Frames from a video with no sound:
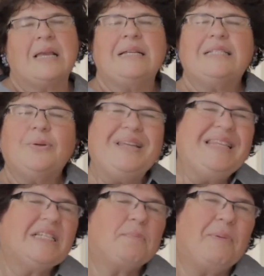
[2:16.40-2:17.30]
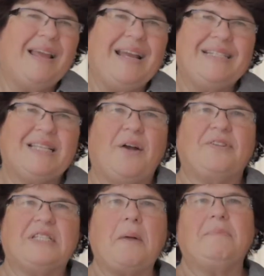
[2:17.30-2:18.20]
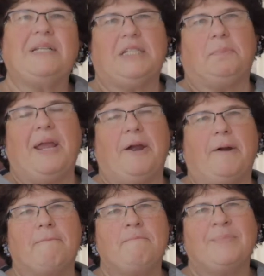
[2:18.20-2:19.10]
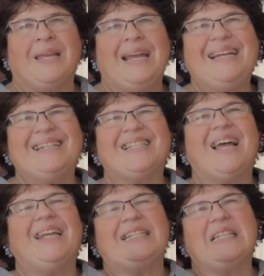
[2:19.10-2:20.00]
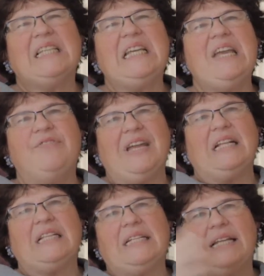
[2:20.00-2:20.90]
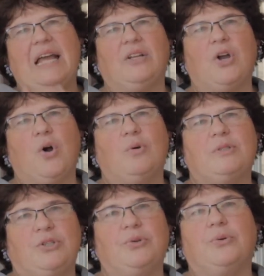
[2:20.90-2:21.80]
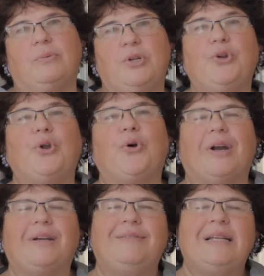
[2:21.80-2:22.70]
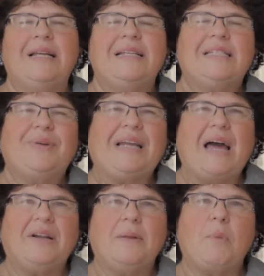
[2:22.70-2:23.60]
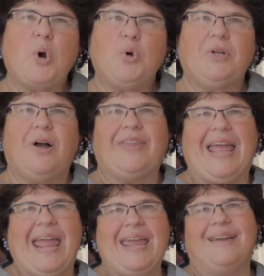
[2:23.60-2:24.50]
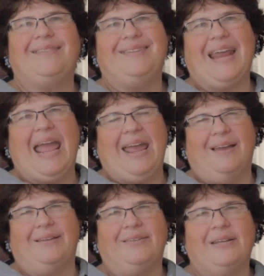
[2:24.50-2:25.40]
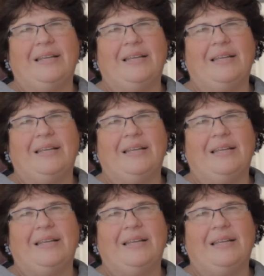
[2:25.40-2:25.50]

So, in this place of some despair, he decided to leave England and go to New York. So we got on a boat called the Hand in Hand